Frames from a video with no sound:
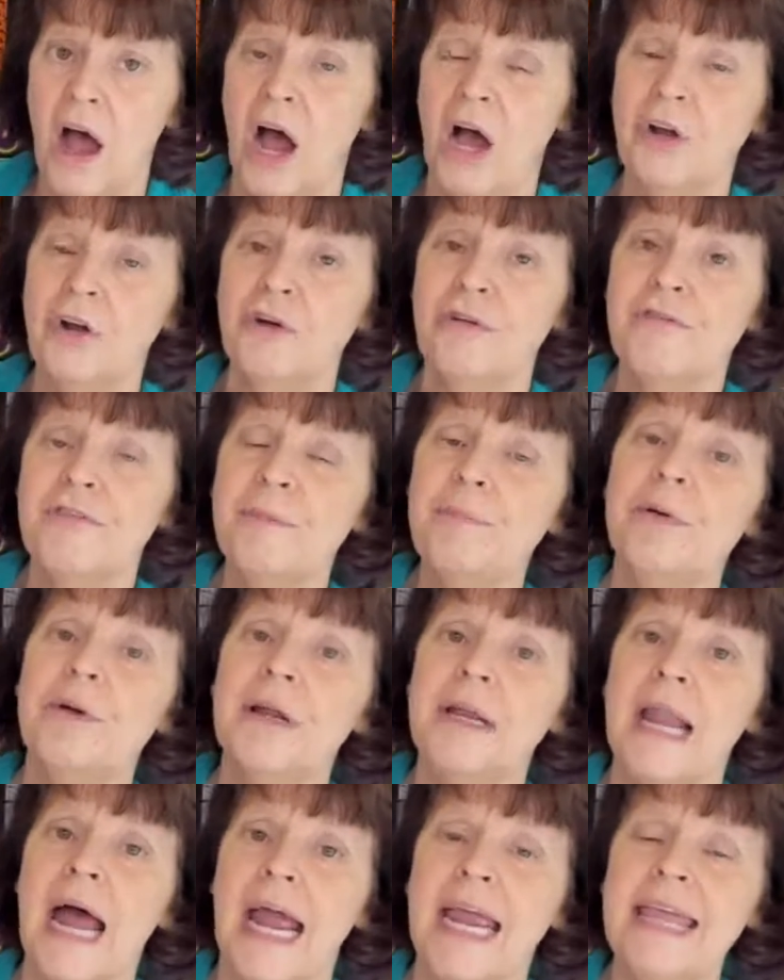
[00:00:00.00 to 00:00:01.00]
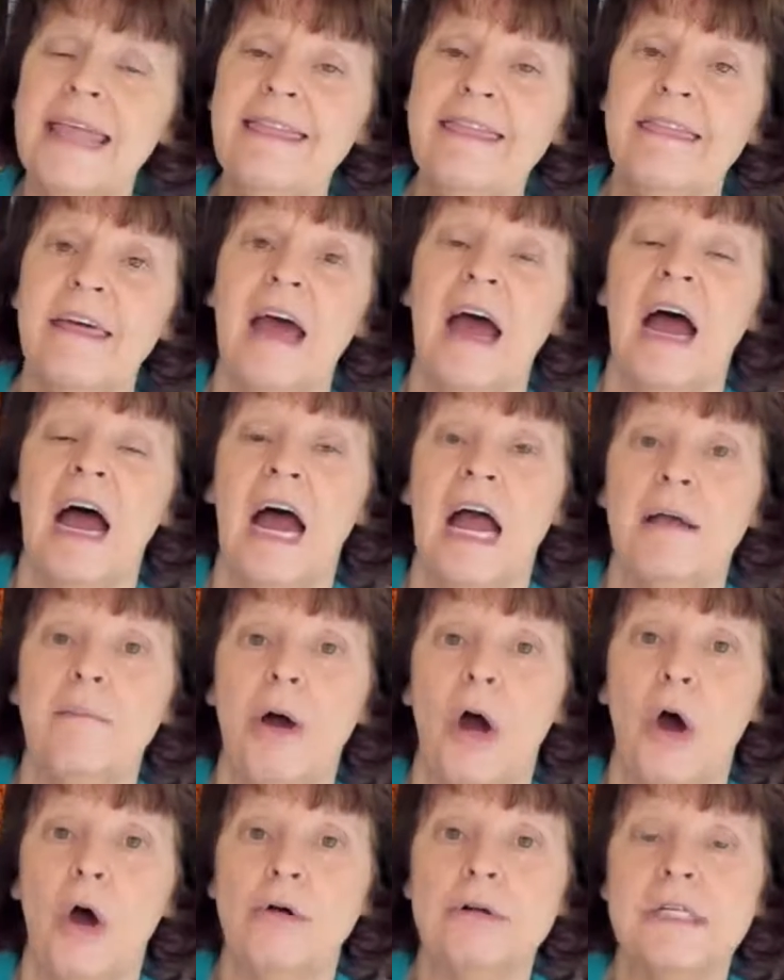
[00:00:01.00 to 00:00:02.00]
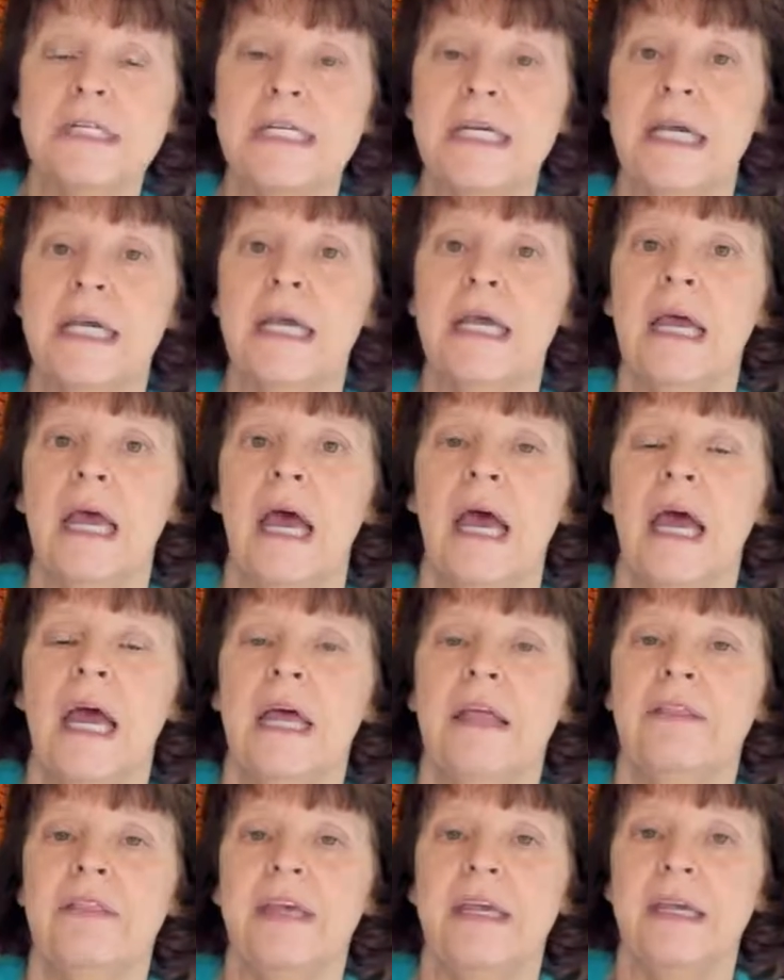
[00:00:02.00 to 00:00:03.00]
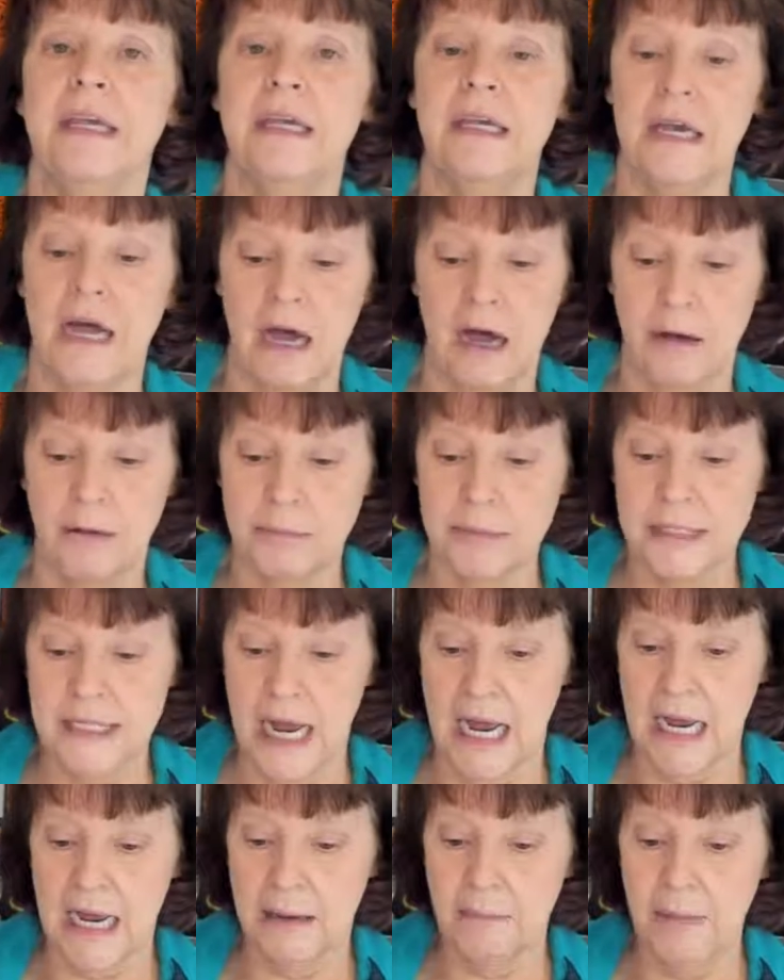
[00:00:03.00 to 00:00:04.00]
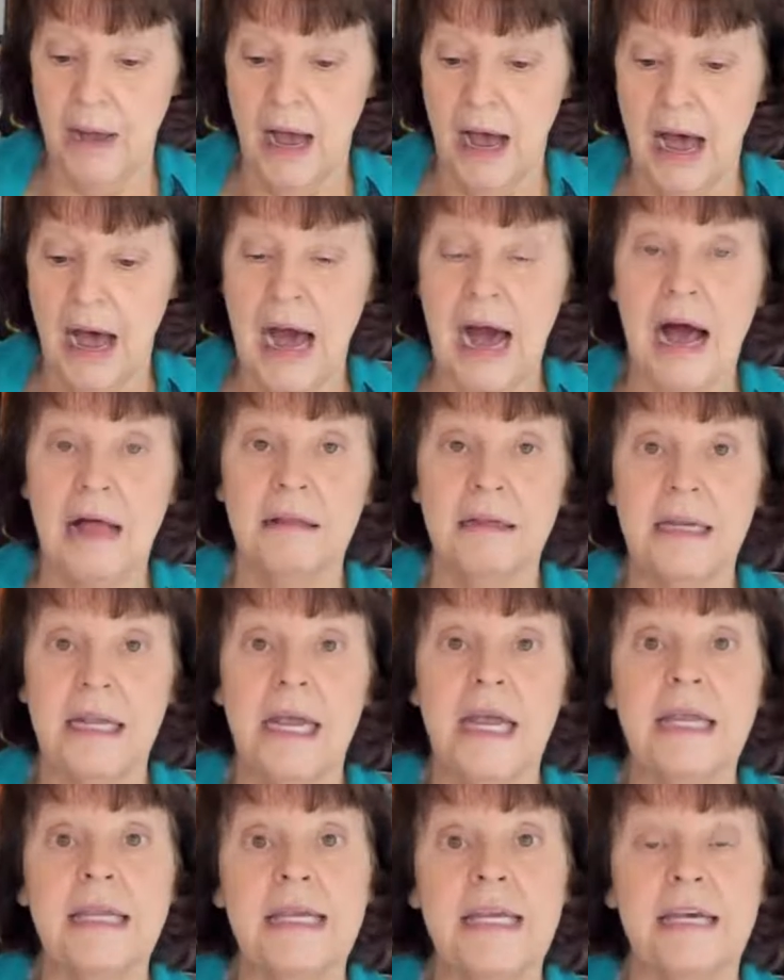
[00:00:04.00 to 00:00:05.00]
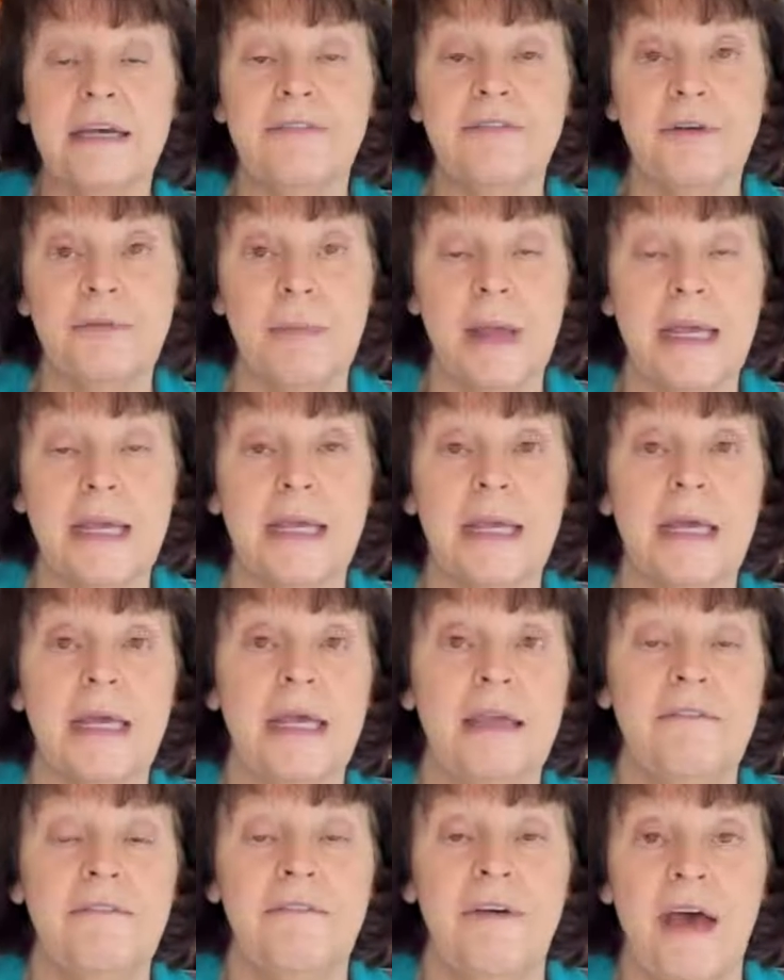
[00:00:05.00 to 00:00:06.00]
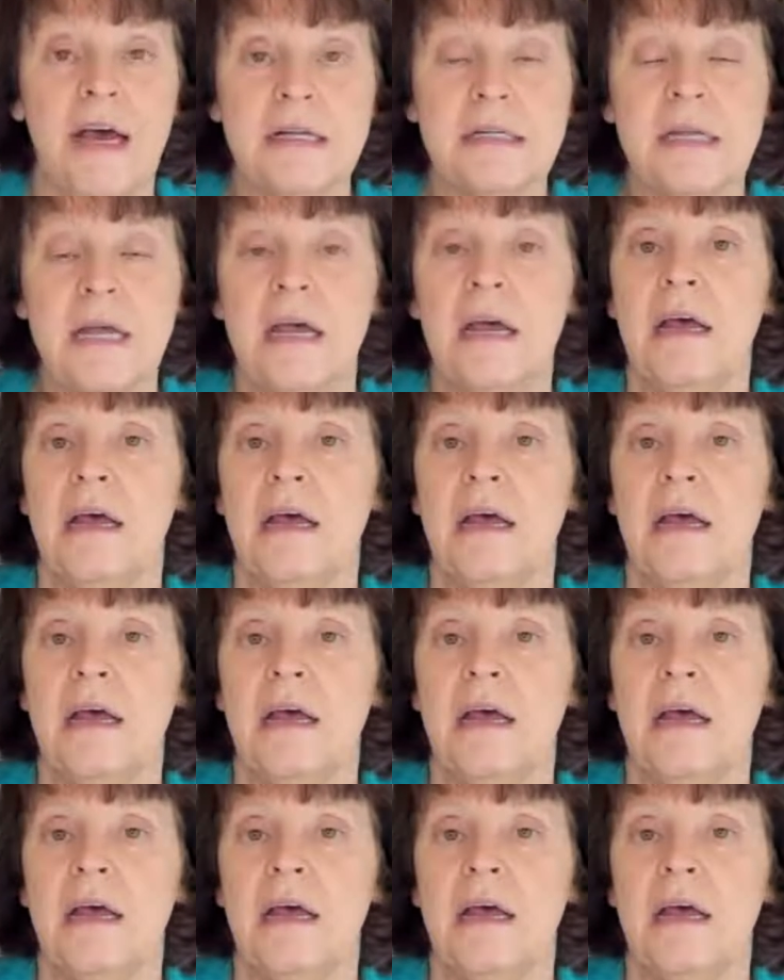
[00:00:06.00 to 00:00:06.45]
On November 9th, I'm hosting the Dime Holiday Gift Making event.